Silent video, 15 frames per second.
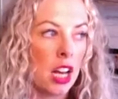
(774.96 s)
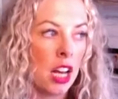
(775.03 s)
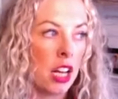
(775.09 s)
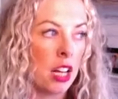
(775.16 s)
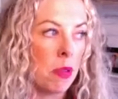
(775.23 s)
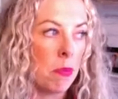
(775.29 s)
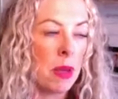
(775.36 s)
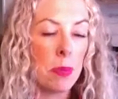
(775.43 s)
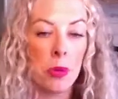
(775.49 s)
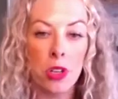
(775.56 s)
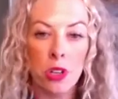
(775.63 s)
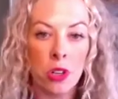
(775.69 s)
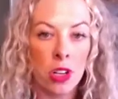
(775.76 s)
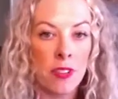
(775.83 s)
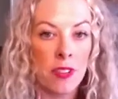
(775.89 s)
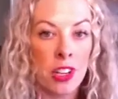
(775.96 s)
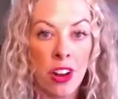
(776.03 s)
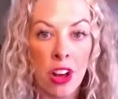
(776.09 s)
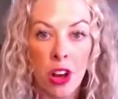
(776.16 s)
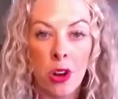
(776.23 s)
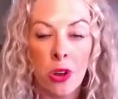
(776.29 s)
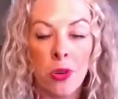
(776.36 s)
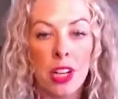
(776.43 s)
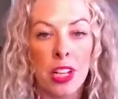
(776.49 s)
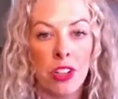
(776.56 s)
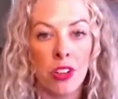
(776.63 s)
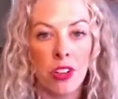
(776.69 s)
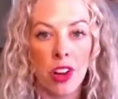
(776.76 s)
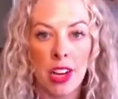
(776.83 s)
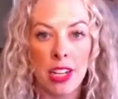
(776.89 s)
people you don't even know in your
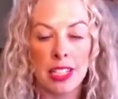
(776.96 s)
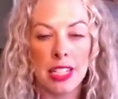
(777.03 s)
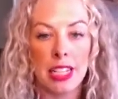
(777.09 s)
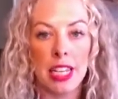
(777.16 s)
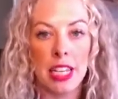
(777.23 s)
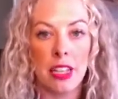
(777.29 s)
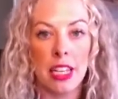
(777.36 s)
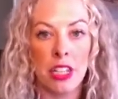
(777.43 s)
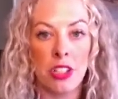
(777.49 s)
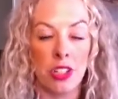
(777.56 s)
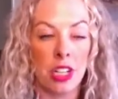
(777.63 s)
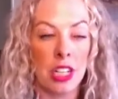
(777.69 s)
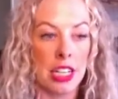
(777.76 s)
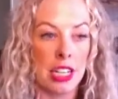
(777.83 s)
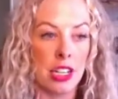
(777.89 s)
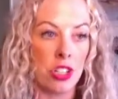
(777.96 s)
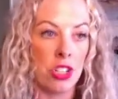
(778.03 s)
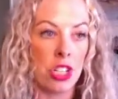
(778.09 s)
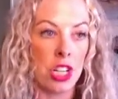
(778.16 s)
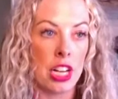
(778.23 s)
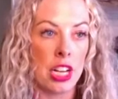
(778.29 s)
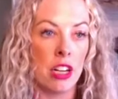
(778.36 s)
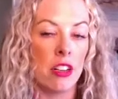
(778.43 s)
content. Things are going to get shared.